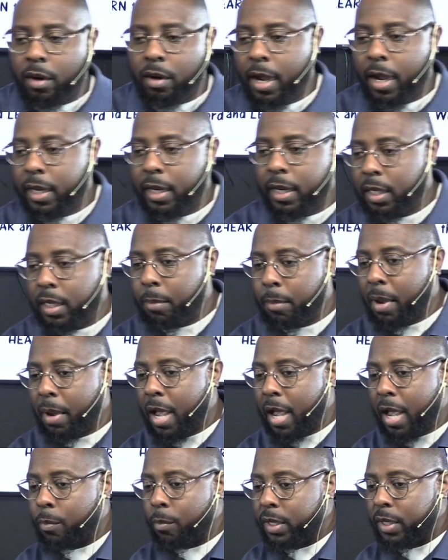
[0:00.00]
All right,
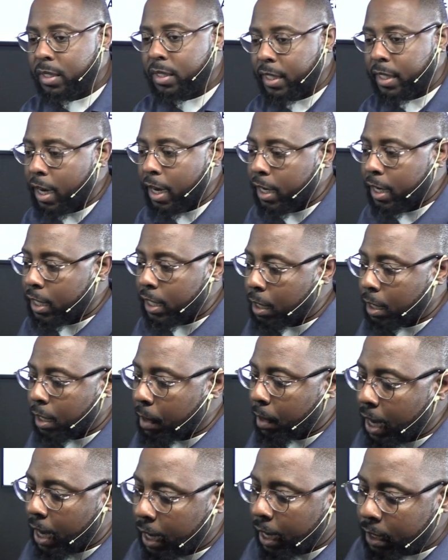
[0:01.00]
Nehemiah wasn't scary.
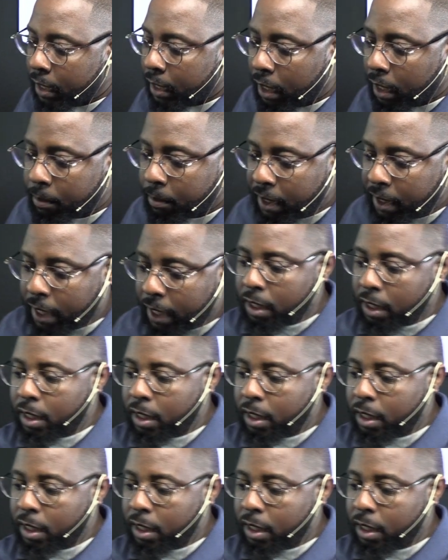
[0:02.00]
Nehemiah, you know what I'm saying?